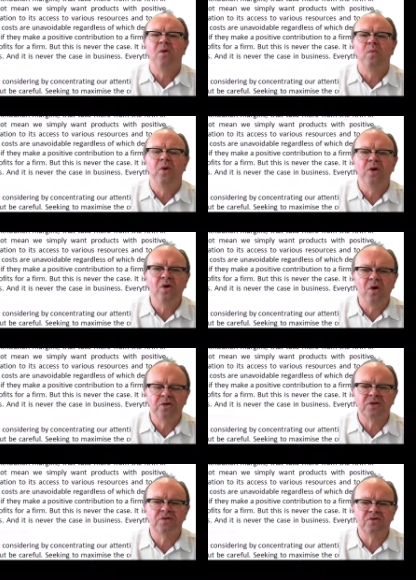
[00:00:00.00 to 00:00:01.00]
were
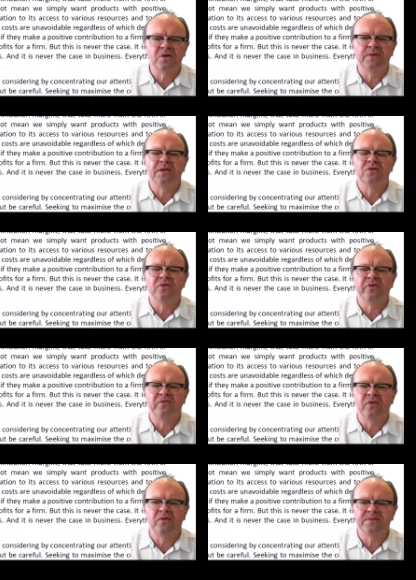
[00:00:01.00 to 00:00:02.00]
not contributing to the
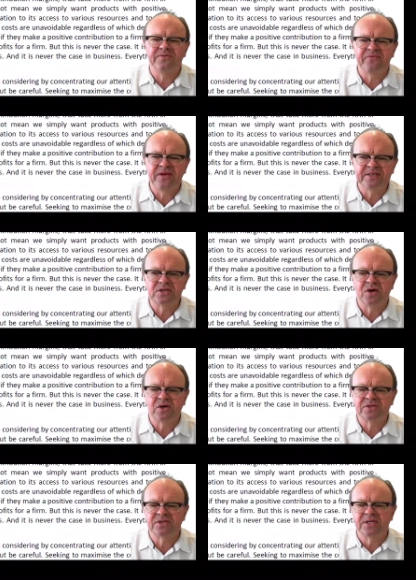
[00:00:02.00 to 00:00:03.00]
firm's fixed
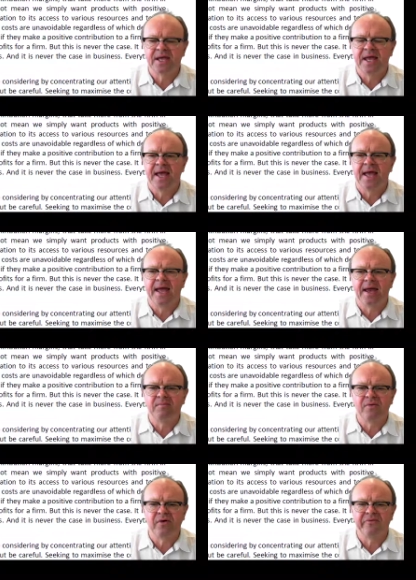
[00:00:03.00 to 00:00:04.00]
costs
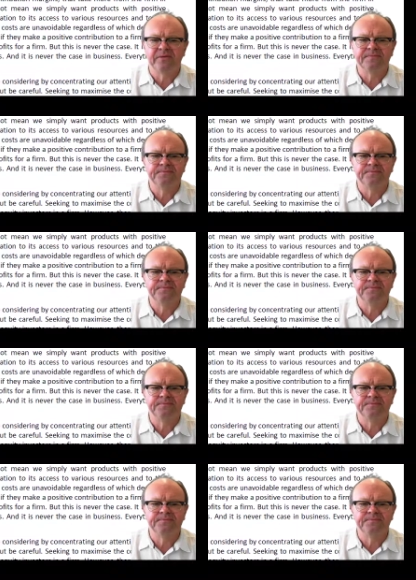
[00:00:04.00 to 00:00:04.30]
and profit.